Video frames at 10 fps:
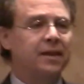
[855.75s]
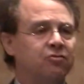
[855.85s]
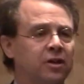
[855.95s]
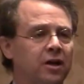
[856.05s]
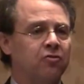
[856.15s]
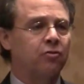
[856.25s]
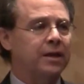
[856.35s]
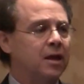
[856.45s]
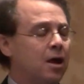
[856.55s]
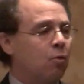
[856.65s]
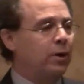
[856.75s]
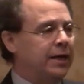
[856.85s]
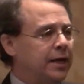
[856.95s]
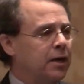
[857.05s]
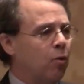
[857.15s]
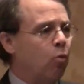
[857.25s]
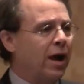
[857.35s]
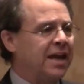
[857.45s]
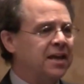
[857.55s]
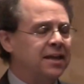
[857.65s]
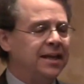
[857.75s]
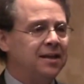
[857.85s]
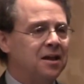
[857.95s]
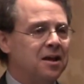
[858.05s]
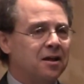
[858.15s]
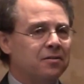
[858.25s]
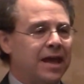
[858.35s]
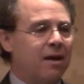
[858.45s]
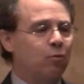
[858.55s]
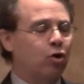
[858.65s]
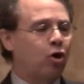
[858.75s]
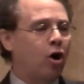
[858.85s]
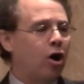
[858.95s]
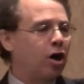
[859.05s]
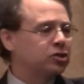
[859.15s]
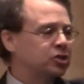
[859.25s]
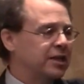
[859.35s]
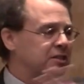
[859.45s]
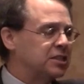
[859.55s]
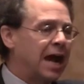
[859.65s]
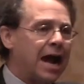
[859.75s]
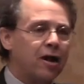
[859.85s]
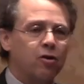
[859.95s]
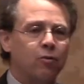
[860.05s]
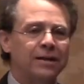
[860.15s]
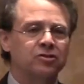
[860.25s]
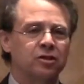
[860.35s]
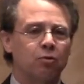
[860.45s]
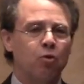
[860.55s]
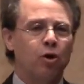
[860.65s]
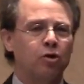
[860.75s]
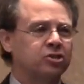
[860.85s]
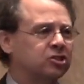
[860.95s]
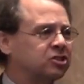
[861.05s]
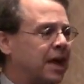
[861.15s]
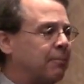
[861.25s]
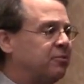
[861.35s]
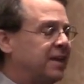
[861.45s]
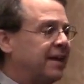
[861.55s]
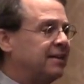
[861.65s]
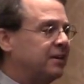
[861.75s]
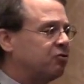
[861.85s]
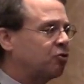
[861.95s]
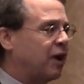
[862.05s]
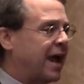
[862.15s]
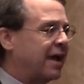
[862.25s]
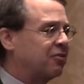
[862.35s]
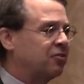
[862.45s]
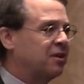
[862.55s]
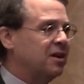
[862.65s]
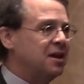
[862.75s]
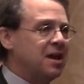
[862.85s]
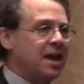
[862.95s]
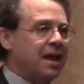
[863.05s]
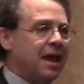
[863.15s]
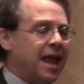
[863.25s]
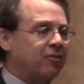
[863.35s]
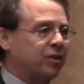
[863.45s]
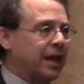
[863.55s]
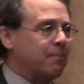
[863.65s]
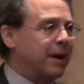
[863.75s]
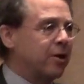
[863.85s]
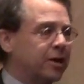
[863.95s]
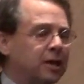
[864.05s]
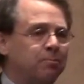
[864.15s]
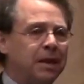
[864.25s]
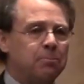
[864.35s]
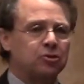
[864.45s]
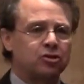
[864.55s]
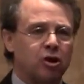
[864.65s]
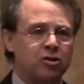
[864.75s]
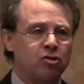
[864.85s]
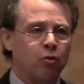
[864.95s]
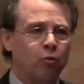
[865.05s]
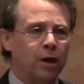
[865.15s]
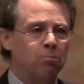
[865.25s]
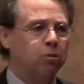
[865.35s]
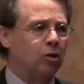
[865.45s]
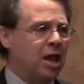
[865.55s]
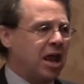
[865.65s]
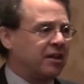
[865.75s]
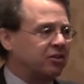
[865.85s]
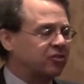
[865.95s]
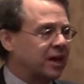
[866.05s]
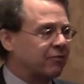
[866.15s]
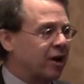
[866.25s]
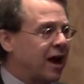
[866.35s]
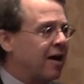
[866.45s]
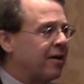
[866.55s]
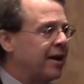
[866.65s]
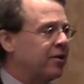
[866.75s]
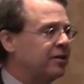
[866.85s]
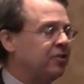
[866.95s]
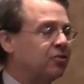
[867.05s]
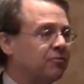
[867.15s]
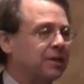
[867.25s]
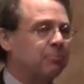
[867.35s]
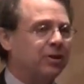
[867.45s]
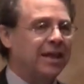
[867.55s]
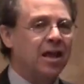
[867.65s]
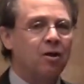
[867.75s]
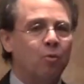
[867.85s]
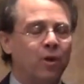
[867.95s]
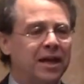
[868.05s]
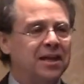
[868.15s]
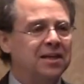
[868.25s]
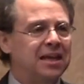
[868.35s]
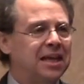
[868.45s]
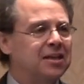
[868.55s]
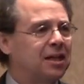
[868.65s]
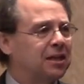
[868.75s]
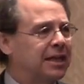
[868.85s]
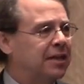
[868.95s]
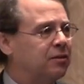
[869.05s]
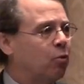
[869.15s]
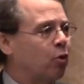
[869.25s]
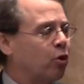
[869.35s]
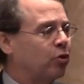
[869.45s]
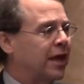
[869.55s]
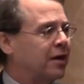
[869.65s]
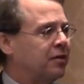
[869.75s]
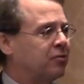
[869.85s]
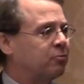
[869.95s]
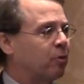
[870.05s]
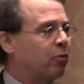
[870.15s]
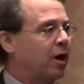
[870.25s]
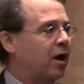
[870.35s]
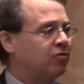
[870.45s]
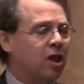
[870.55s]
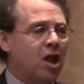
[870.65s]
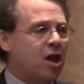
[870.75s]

this country. We need an awakening that will cause the entire rest of the world to stop dead in its tracks. As the American people start to rumble and discover our heritage of liberty, we need to lead the world out of this morass.